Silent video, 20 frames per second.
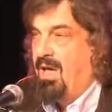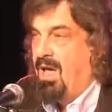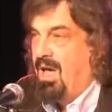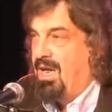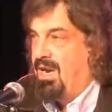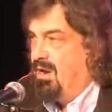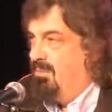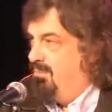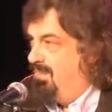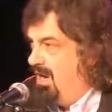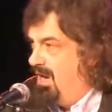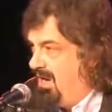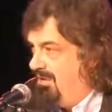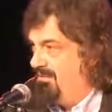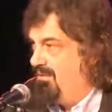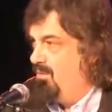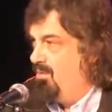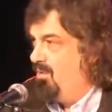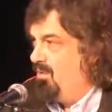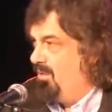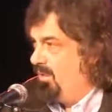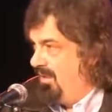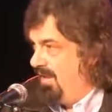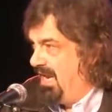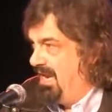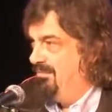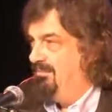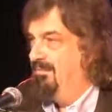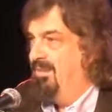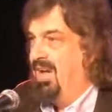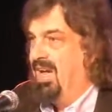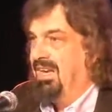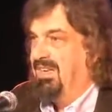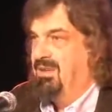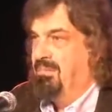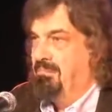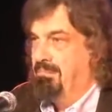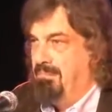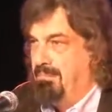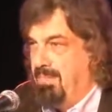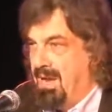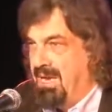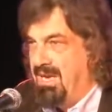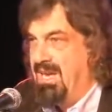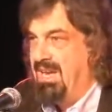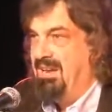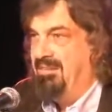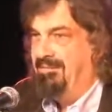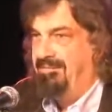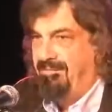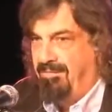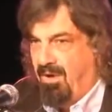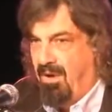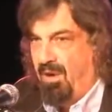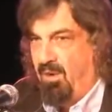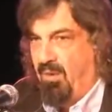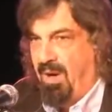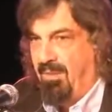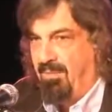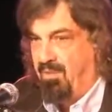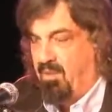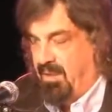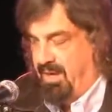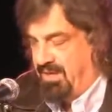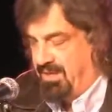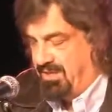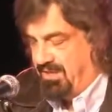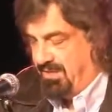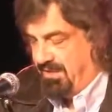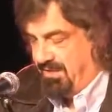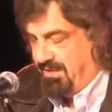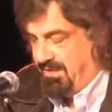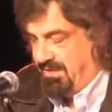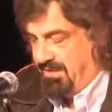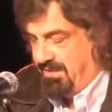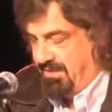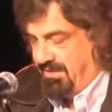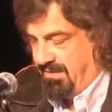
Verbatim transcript: and above all, they invite many follow-up questions.